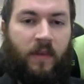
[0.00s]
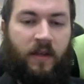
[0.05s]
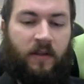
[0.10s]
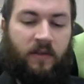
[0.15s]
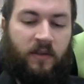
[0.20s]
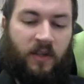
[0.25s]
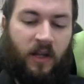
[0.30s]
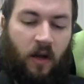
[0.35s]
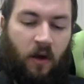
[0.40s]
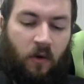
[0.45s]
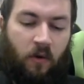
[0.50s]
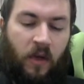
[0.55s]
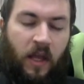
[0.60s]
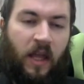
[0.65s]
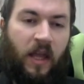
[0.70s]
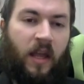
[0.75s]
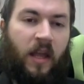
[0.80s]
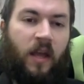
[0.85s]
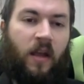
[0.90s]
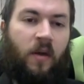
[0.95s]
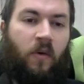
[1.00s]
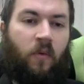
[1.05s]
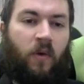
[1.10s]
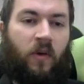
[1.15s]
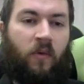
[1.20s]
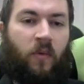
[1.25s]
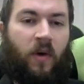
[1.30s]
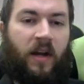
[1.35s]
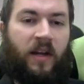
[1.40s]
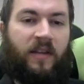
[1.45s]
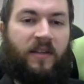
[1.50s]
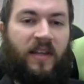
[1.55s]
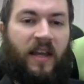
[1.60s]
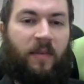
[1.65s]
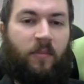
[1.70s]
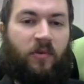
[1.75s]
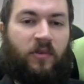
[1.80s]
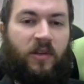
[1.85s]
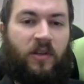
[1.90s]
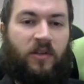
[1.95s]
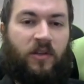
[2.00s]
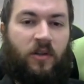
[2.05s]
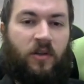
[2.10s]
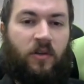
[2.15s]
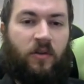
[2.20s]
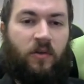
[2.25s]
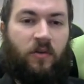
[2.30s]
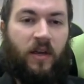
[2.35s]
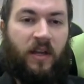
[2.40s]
So what white is able to do